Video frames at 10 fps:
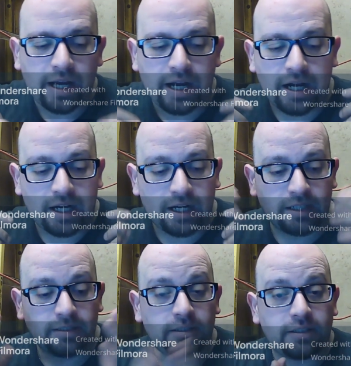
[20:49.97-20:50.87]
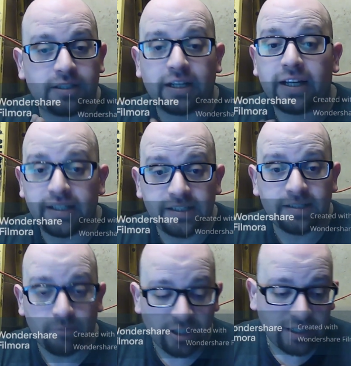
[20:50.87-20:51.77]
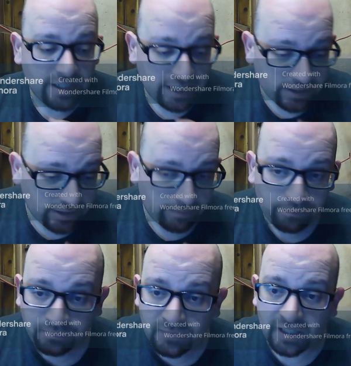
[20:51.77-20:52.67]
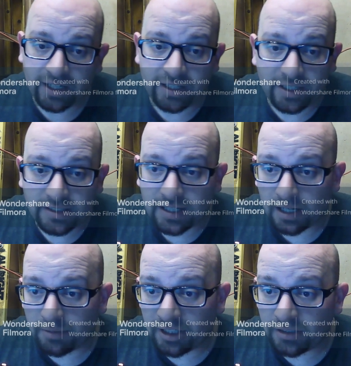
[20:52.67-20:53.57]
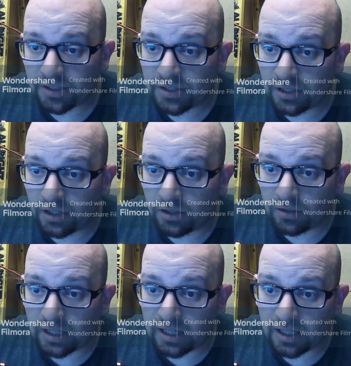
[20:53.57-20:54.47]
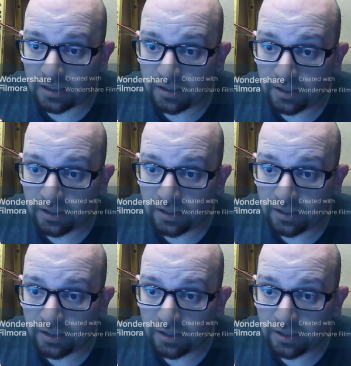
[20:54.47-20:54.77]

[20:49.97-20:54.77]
Uh, tonight is the Monday nighter. It is coming. So uh,